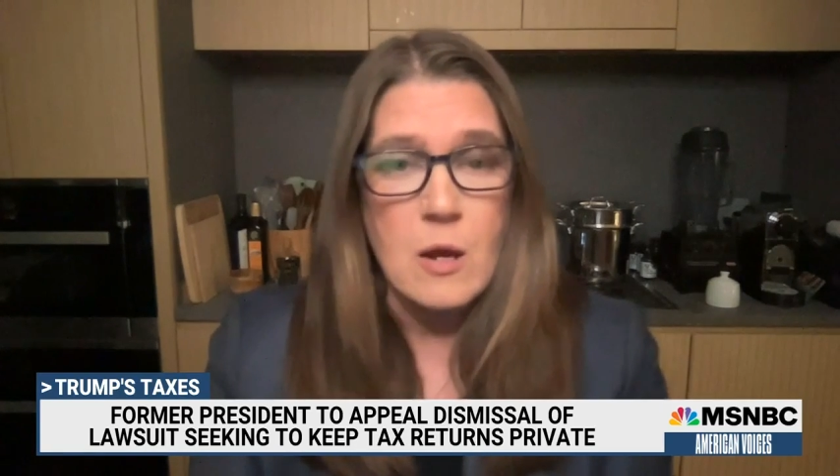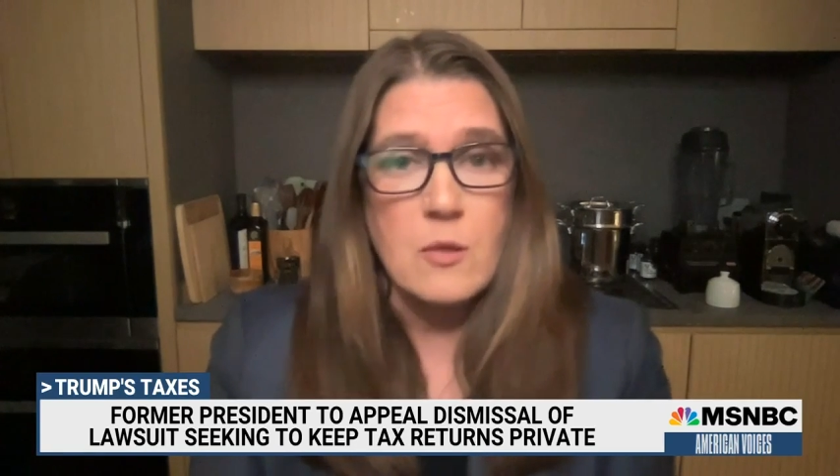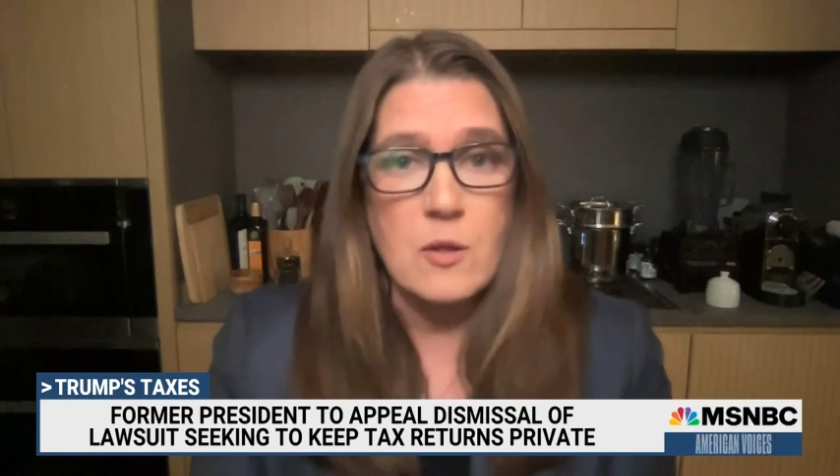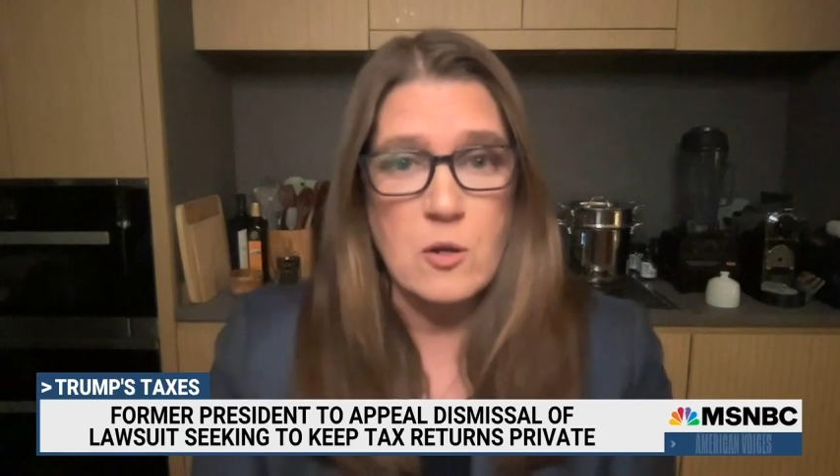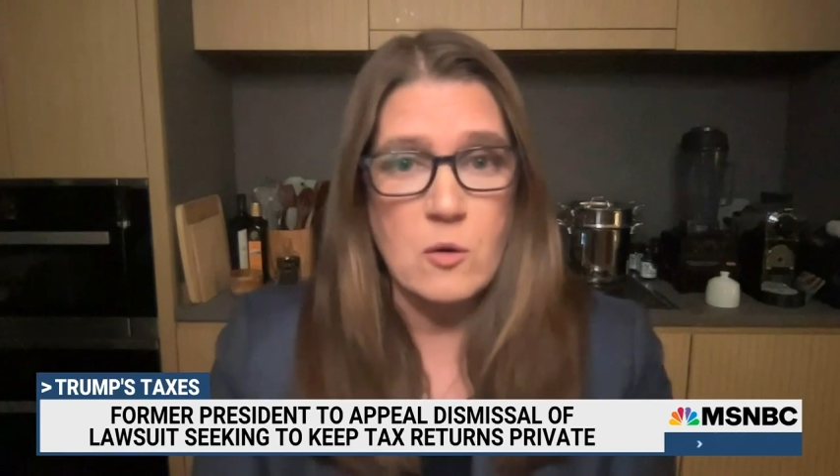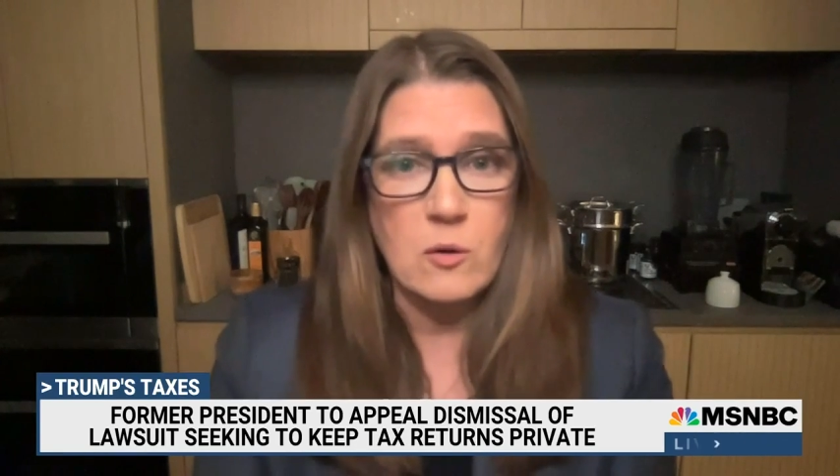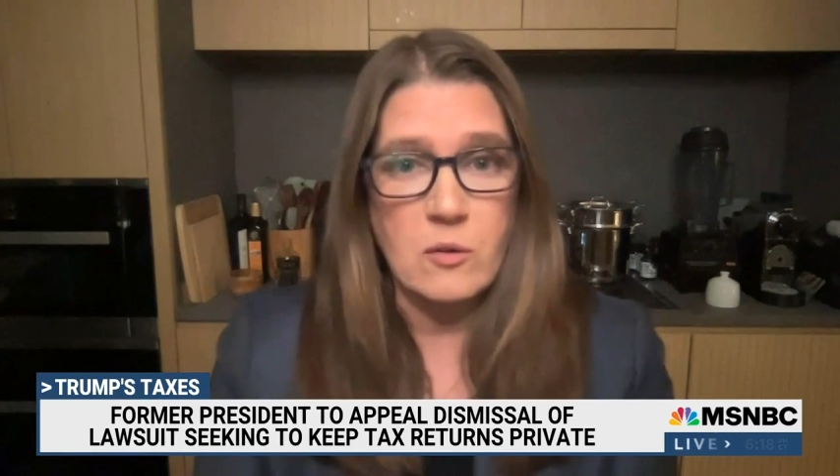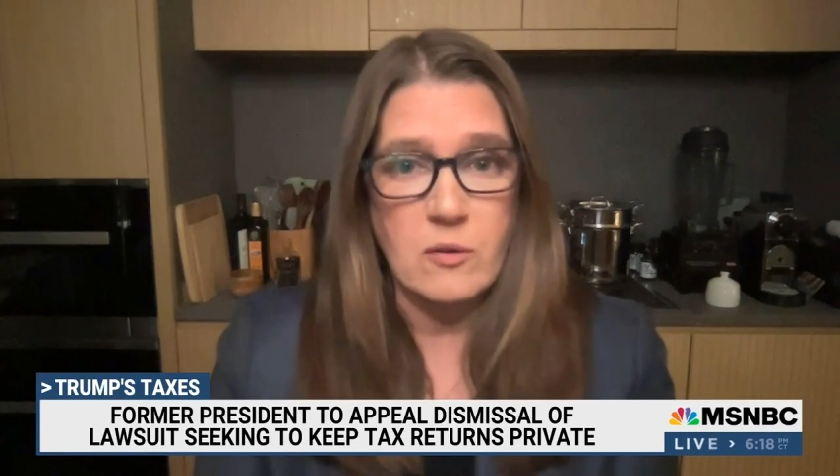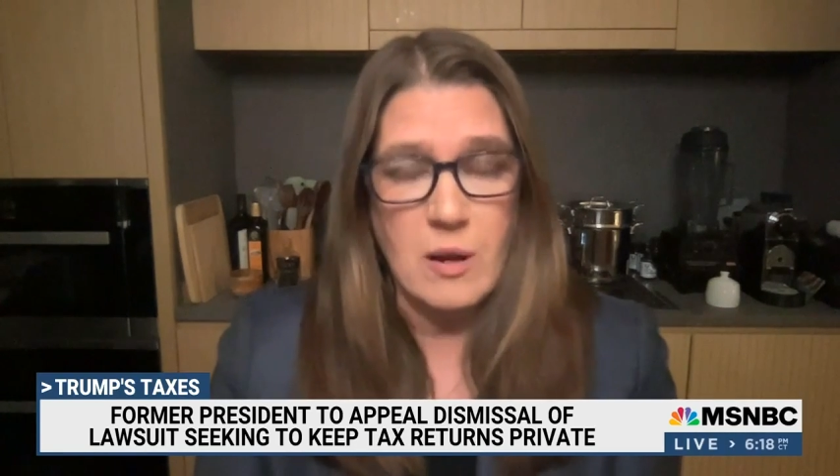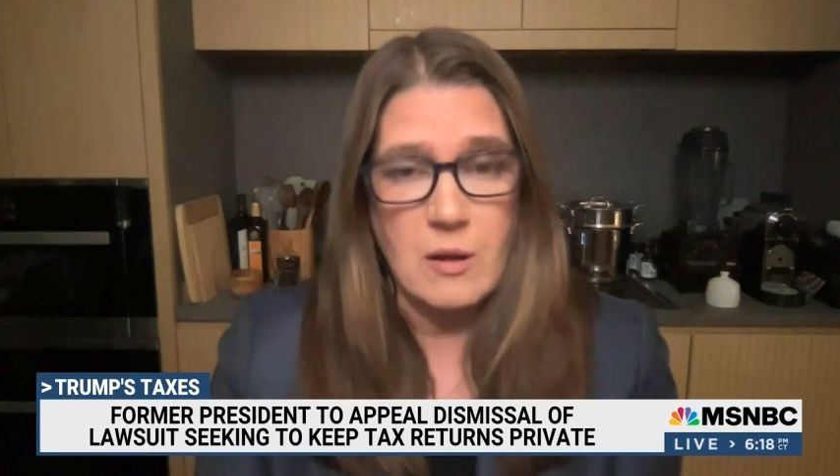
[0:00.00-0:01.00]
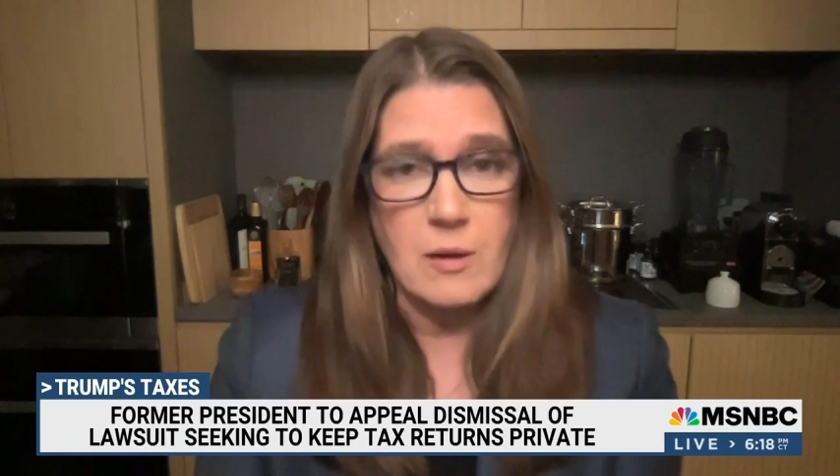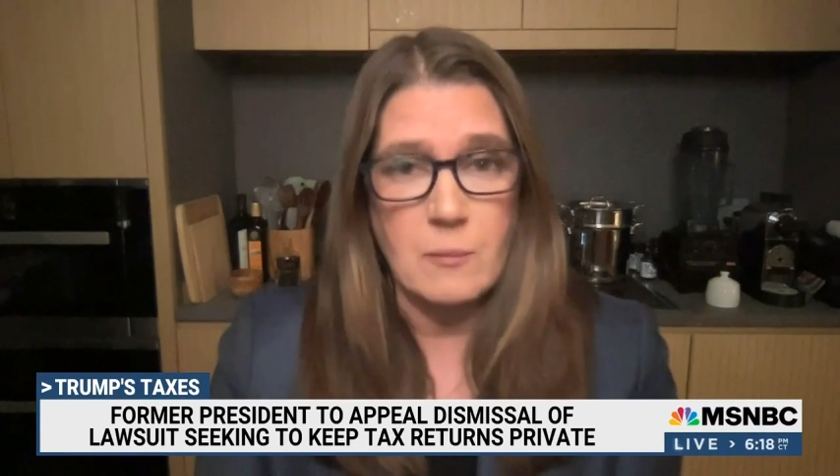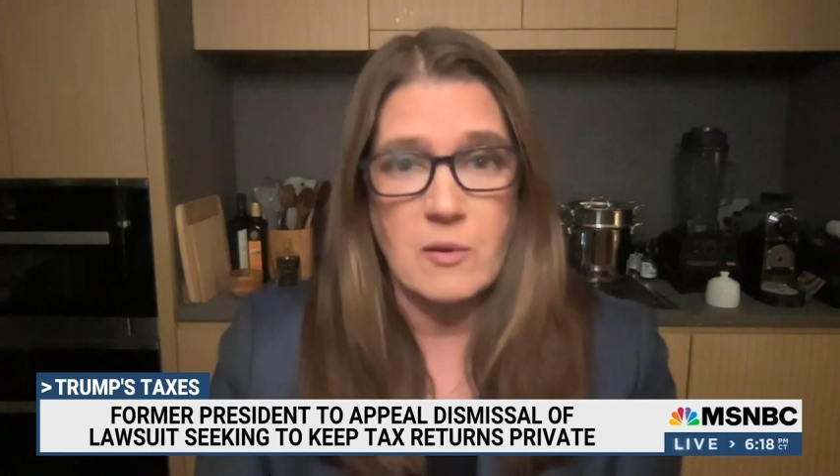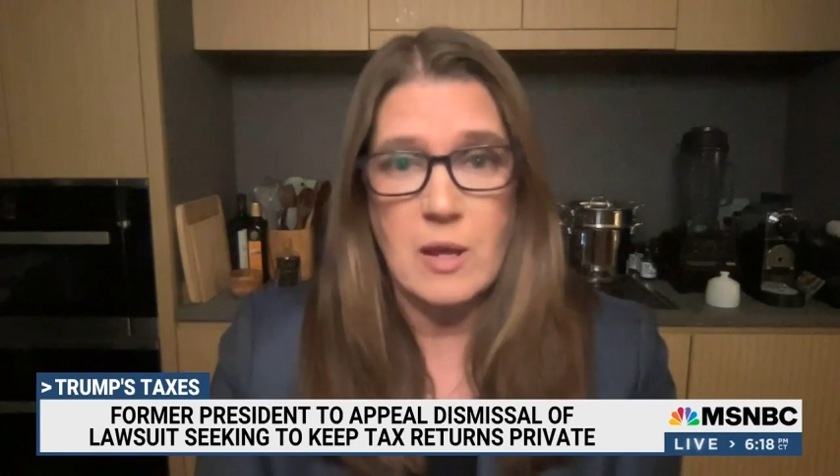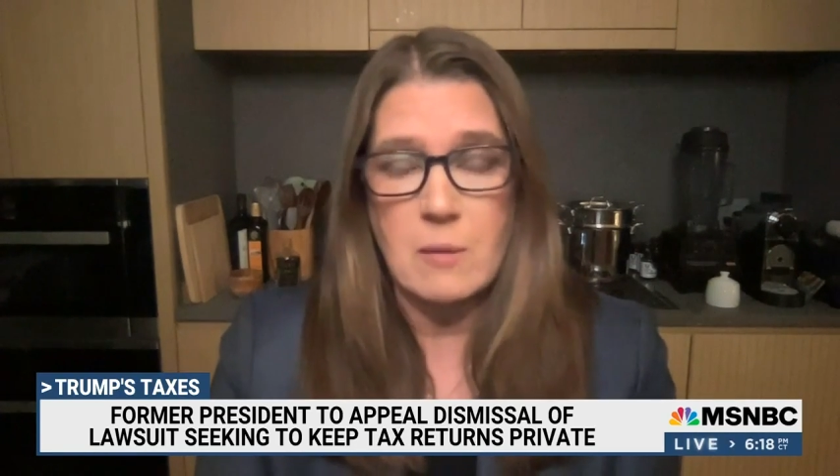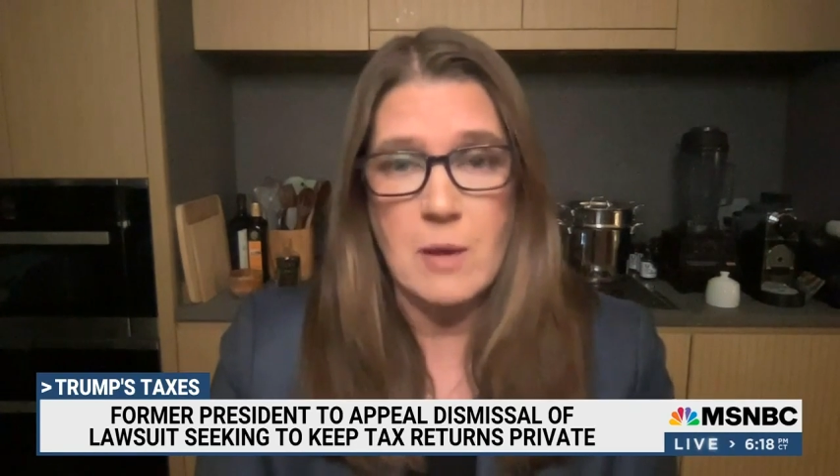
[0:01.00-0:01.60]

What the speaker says: the New York Times came